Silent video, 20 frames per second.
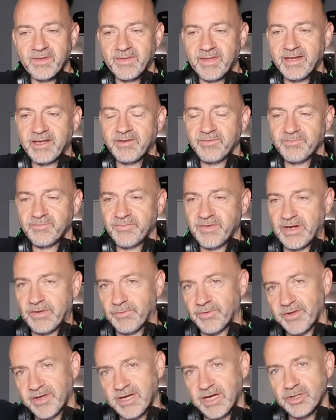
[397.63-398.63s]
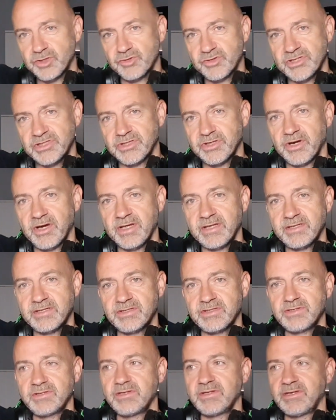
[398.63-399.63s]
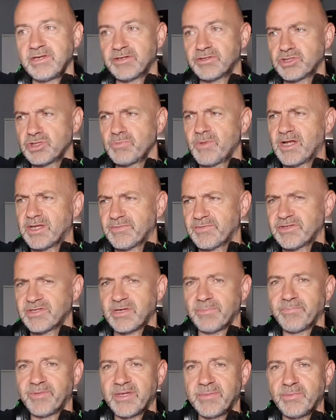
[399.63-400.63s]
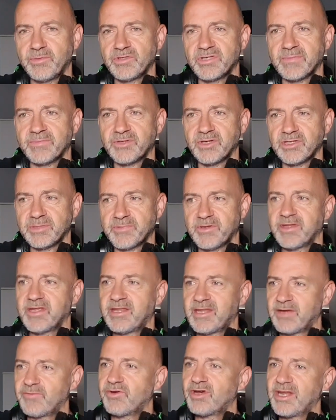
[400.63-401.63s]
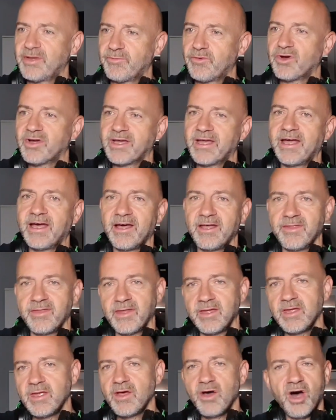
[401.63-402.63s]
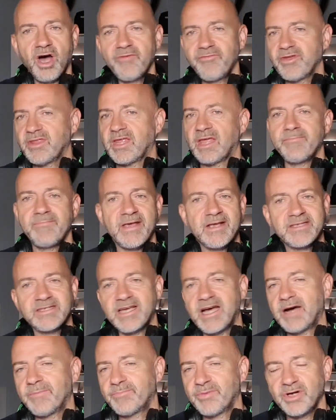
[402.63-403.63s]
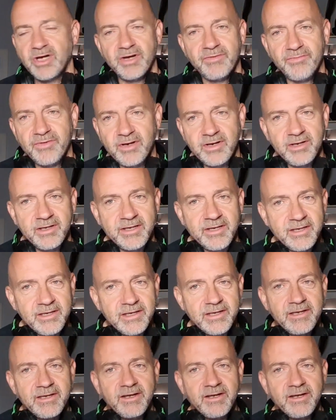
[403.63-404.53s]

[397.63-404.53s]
They can veer on the countryside, you know, too much for some people sometimes. But then they really rock out, and they, I think they mix it up perfectly.